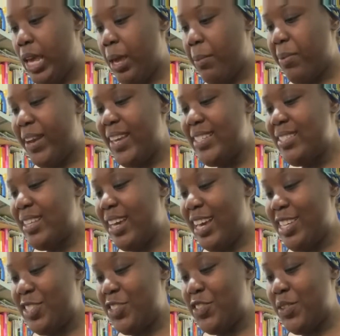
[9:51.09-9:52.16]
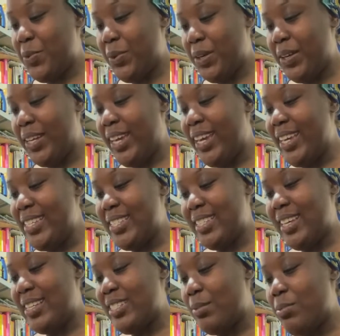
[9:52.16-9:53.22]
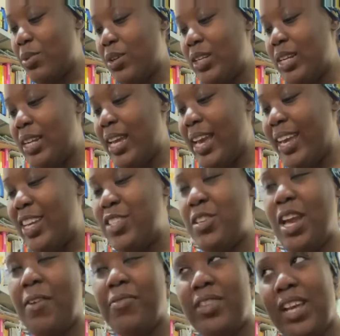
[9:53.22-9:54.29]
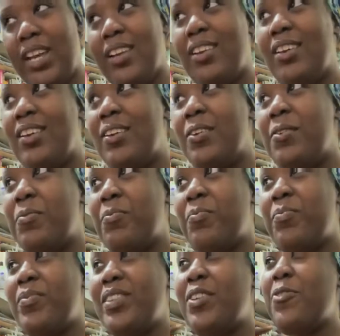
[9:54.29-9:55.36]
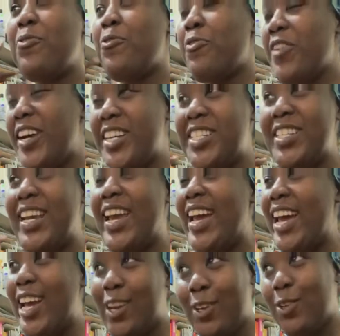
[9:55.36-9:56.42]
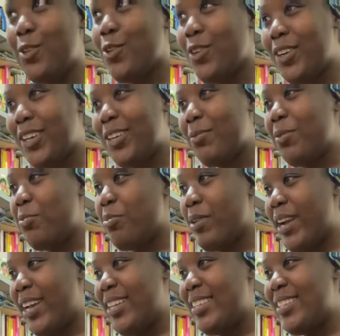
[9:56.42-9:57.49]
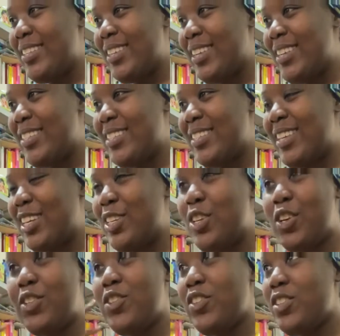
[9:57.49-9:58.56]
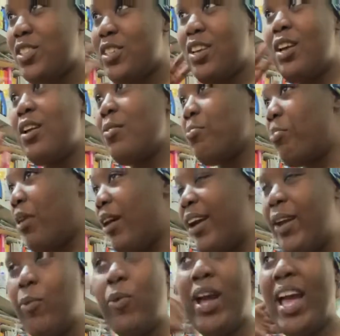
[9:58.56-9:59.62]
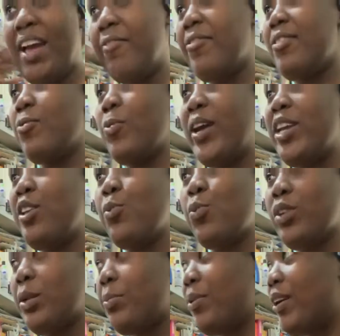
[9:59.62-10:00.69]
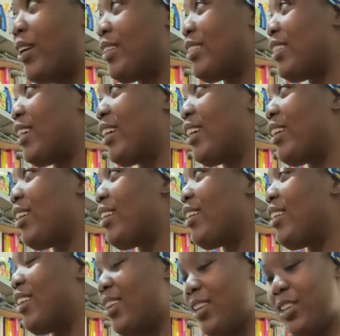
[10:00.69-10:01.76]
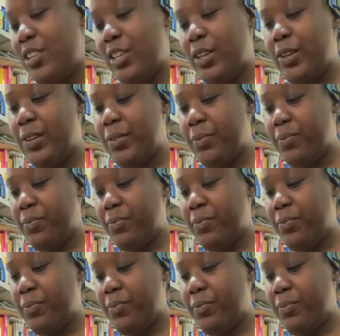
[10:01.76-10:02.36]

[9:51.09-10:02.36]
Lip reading: But it's nice, do you know what? It is nice, I'm not going to lie, because you have that fresh hair look with braids, and it's just like you can just part it whatever way you want to part it, you know.